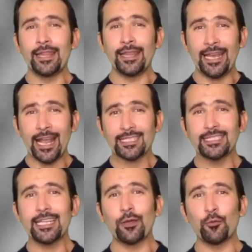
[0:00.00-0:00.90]
The next
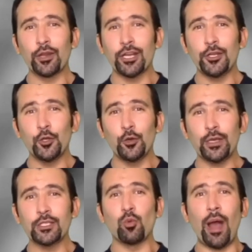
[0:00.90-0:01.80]
thing that we're gonna do
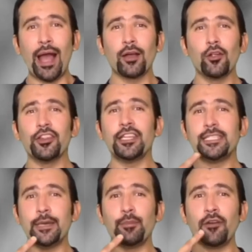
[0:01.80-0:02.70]
is waggle the
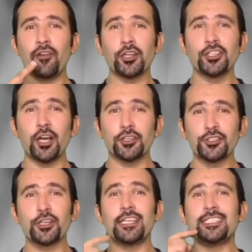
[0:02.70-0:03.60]
tip of our tongue. So
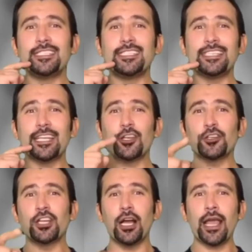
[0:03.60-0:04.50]
you're gonna stick your
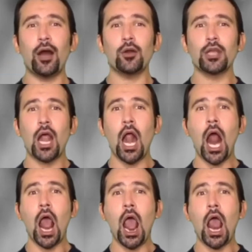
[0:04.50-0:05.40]
tongue out
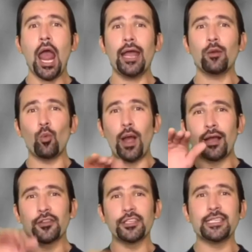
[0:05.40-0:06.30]
and
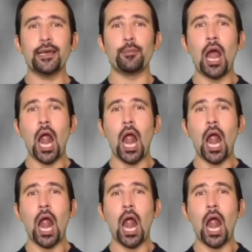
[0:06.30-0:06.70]
waggle the tip.